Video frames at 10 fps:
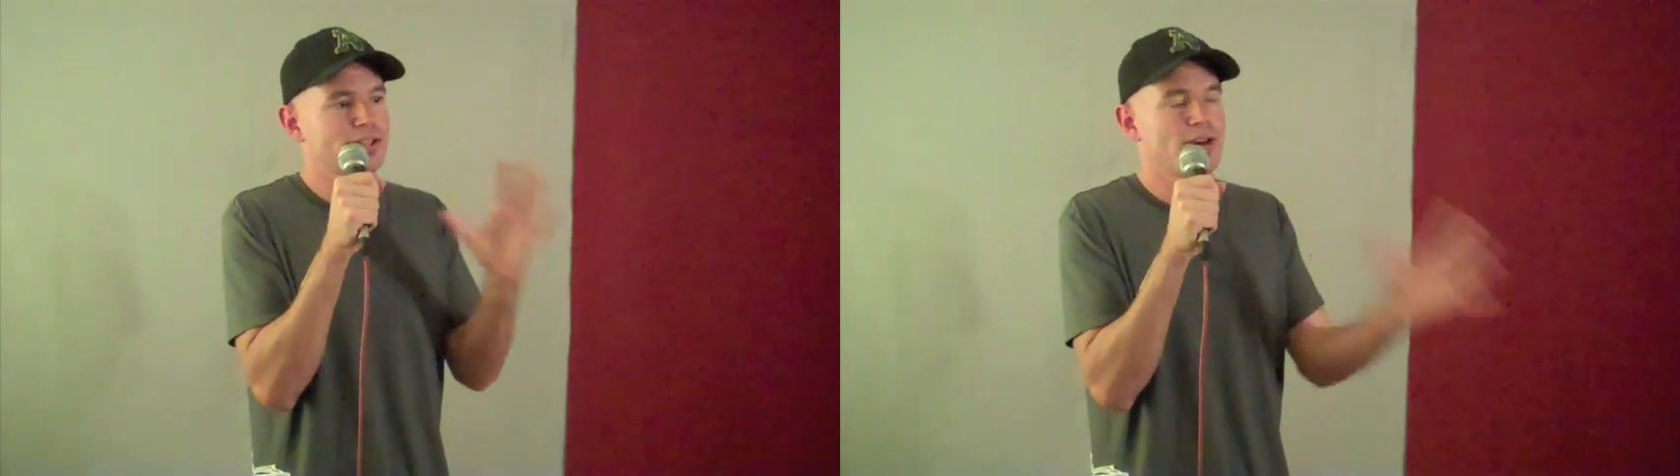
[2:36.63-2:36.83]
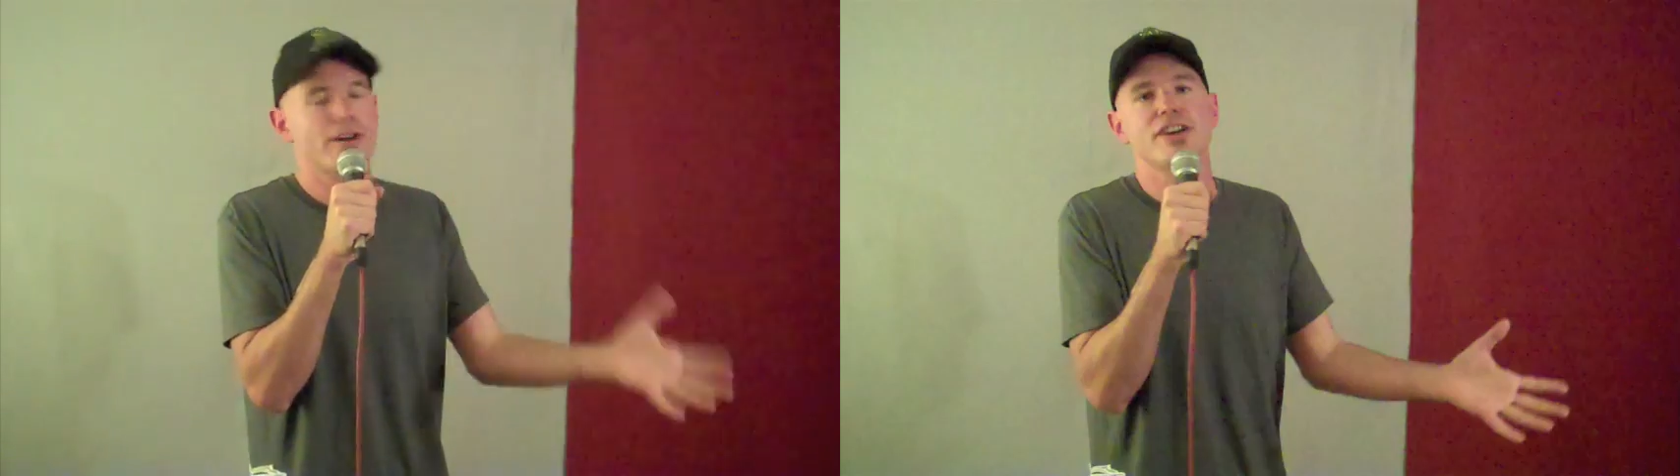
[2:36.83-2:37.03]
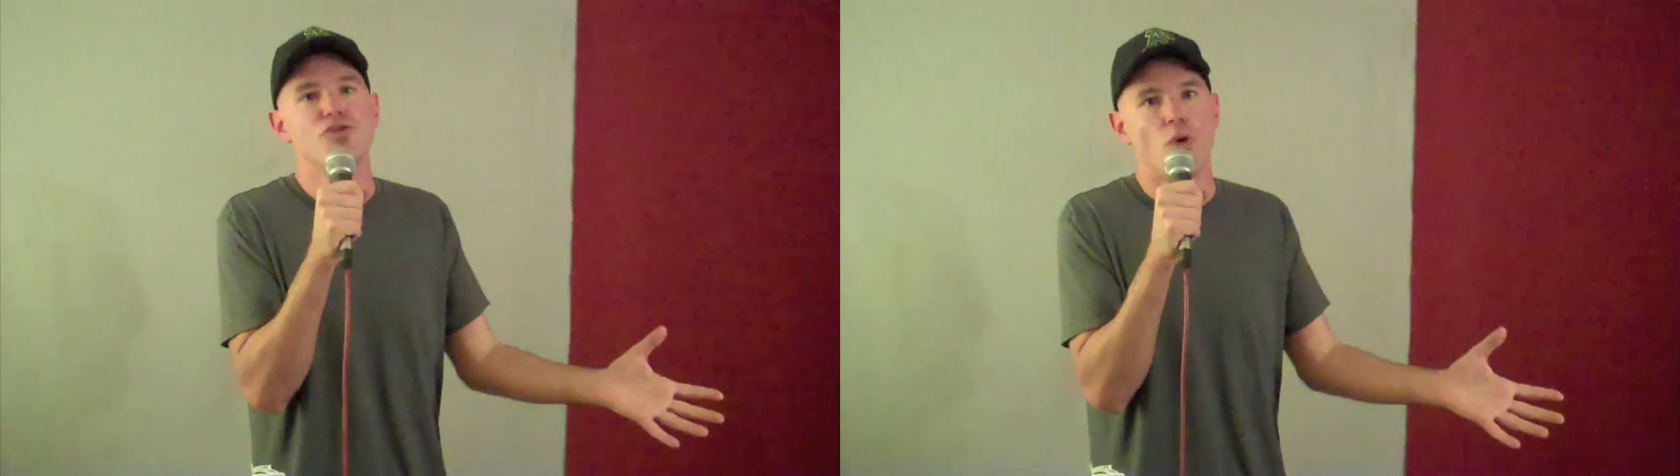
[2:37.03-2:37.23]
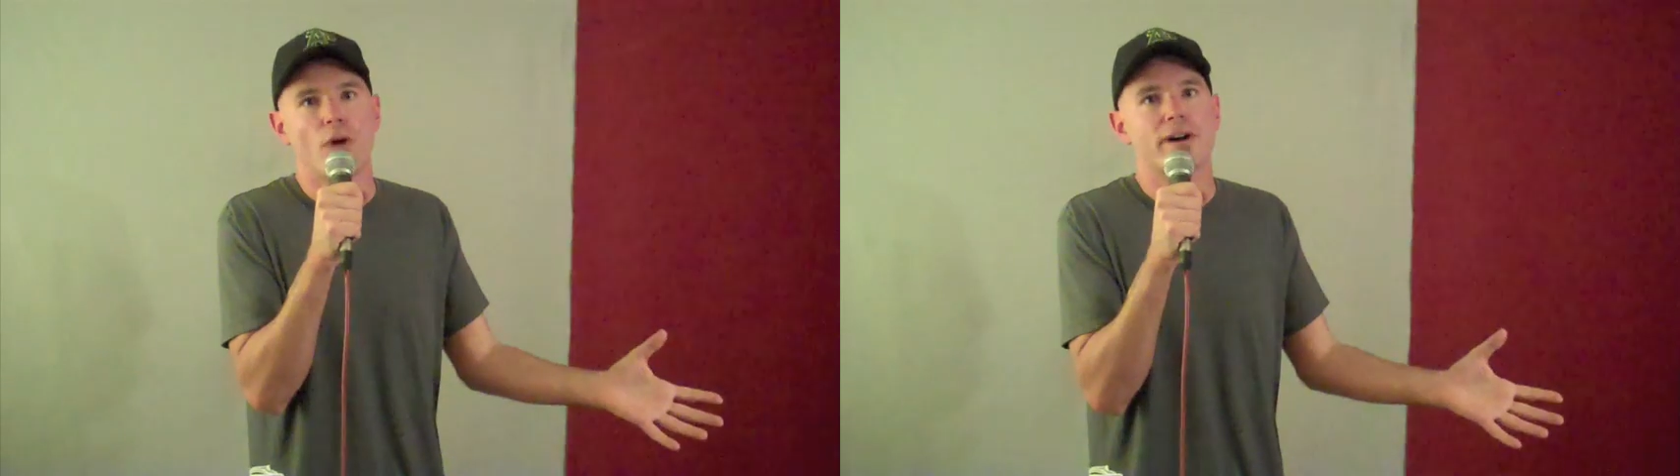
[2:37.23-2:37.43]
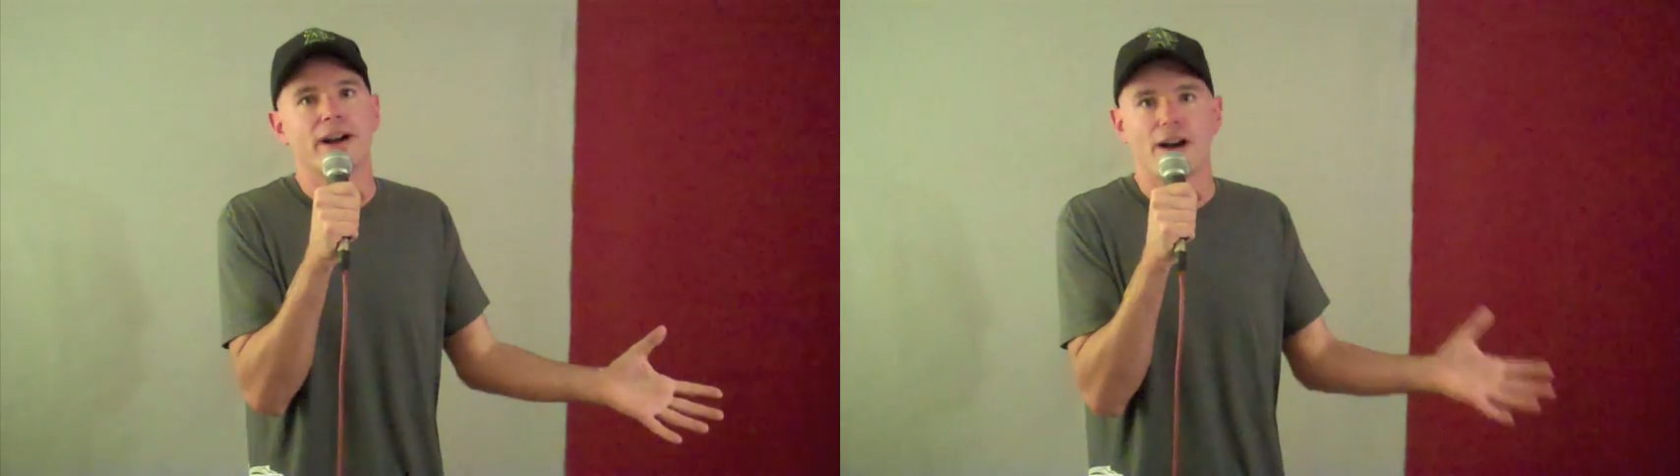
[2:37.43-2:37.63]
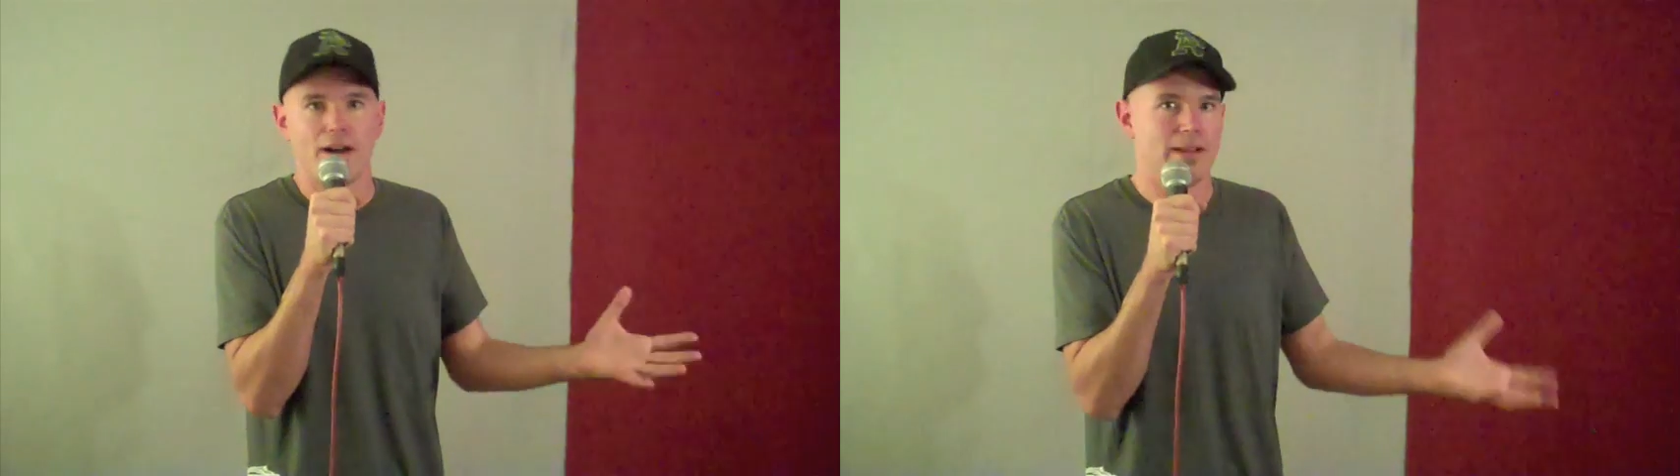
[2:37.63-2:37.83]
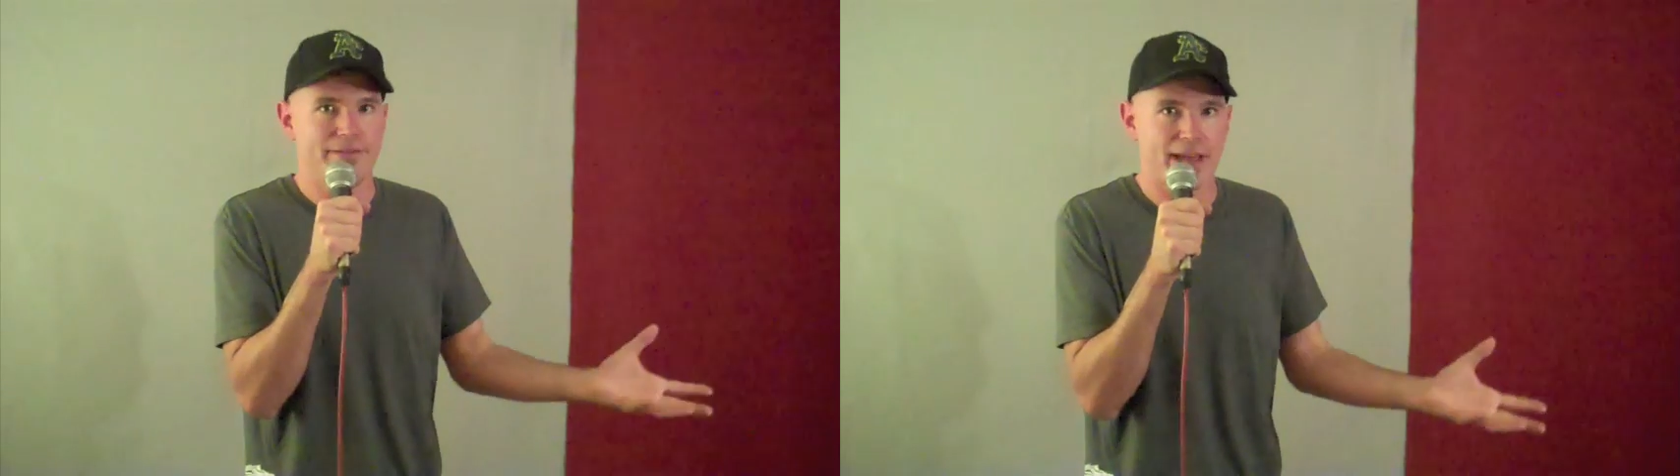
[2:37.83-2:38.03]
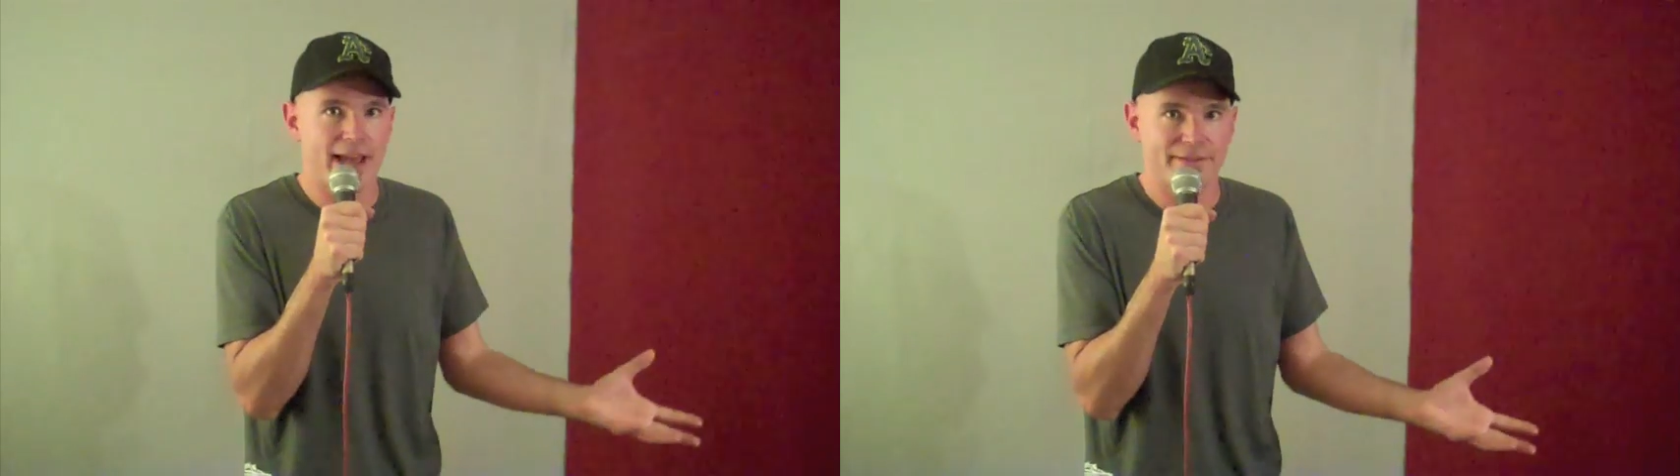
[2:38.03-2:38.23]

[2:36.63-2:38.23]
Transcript: start ignoring all of the